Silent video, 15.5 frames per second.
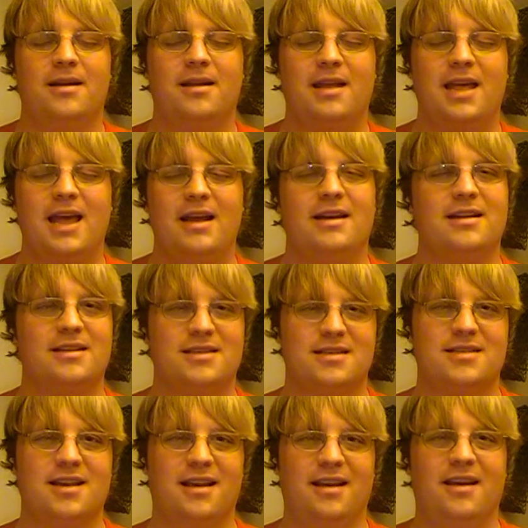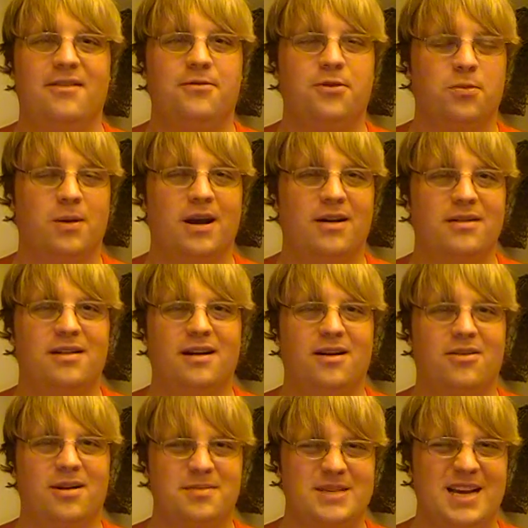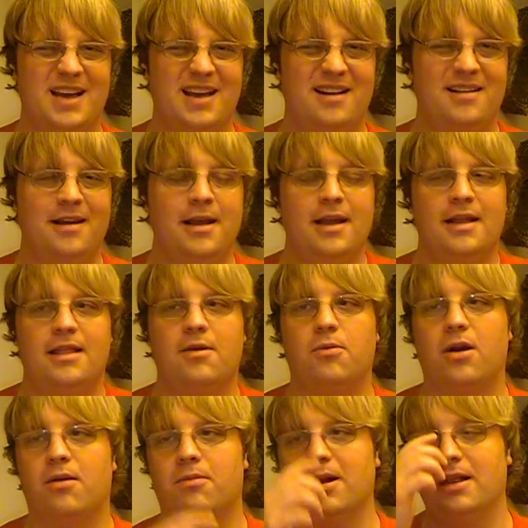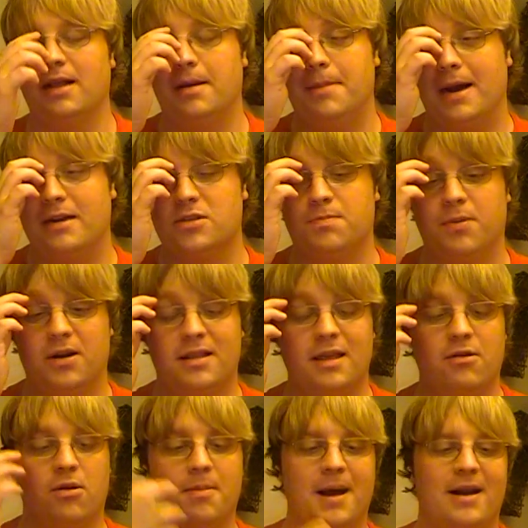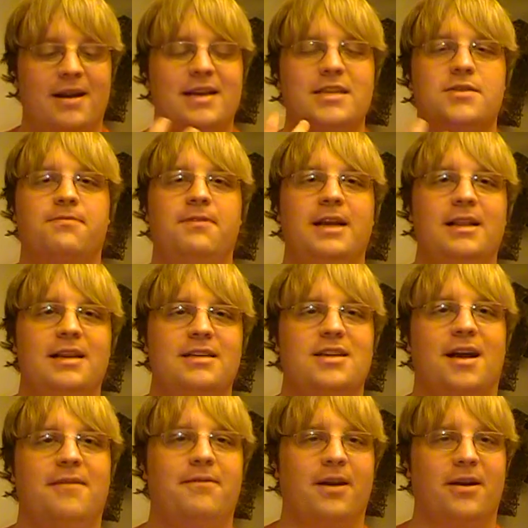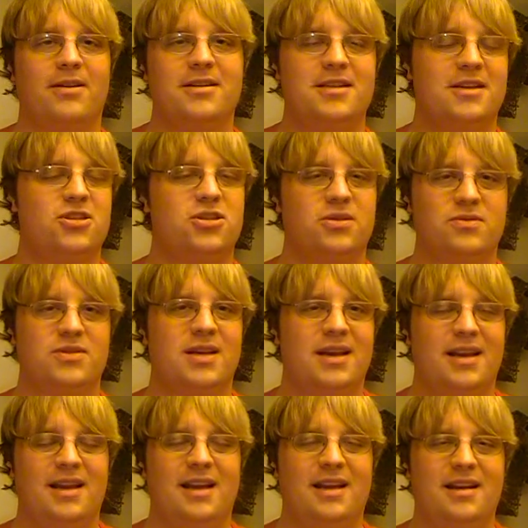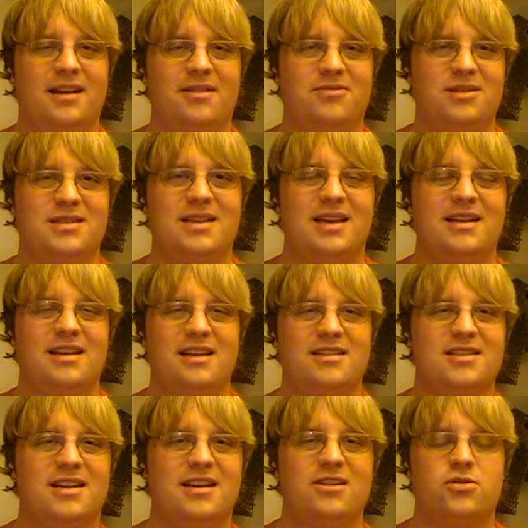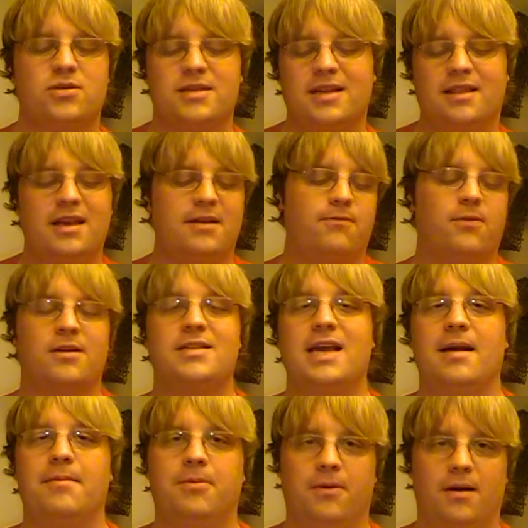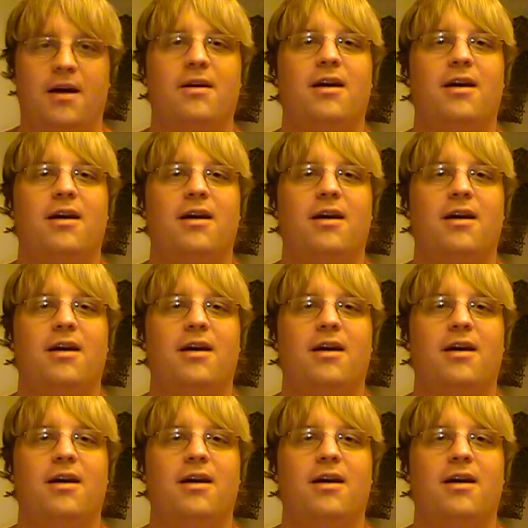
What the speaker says: candidacy, if you will. You know what I'm saying? They weren't really about his book. They were about his feelings on various issues. And it's an interesting thing. For example,